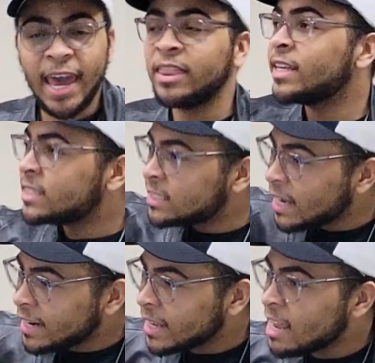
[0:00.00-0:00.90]
and then
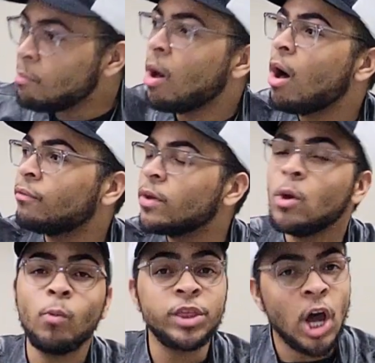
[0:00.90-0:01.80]
sending him off
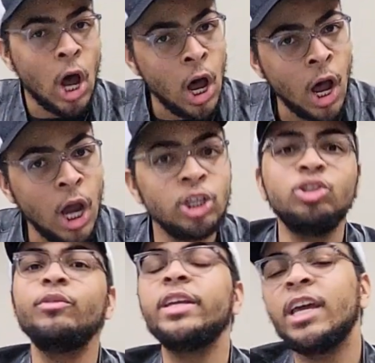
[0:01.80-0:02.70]
with
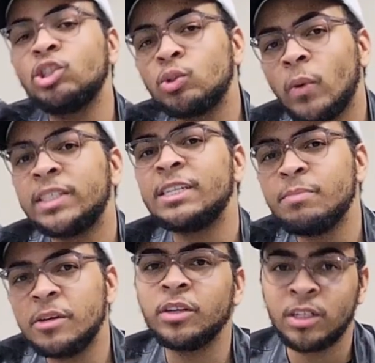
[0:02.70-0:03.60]
$120
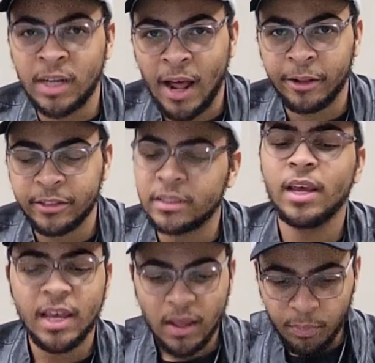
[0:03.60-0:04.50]
million.
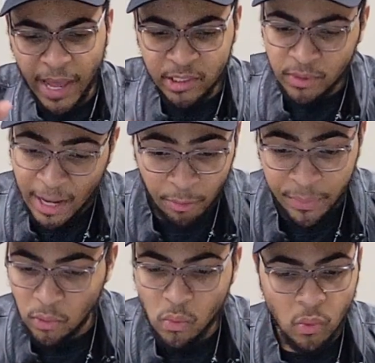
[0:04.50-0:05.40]
That would be,
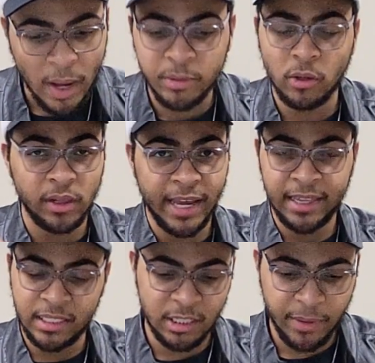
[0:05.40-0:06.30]
I'm so glad
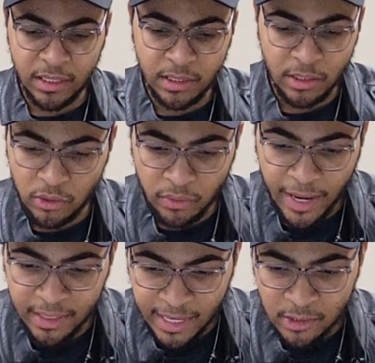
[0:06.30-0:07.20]
that CBS didn't do
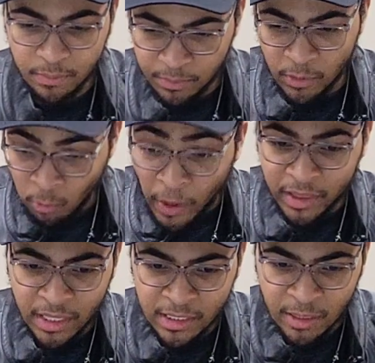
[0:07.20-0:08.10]
that. That's one
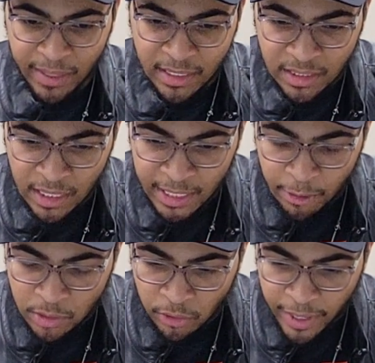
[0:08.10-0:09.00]
thing CBS did that
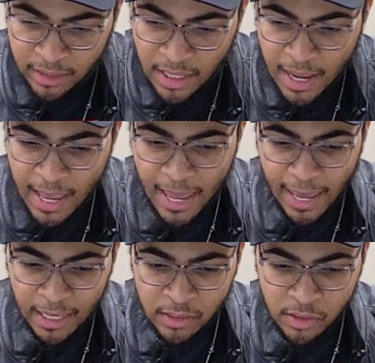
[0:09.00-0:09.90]
was correct.
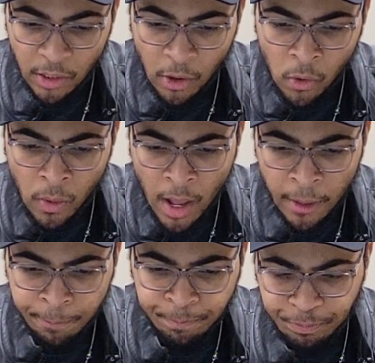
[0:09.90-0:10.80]
And
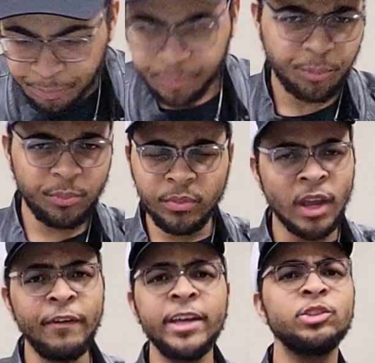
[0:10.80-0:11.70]
so
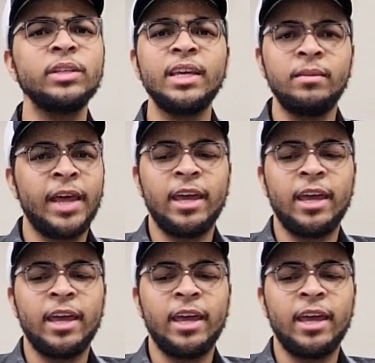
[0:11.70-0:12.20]
eventually,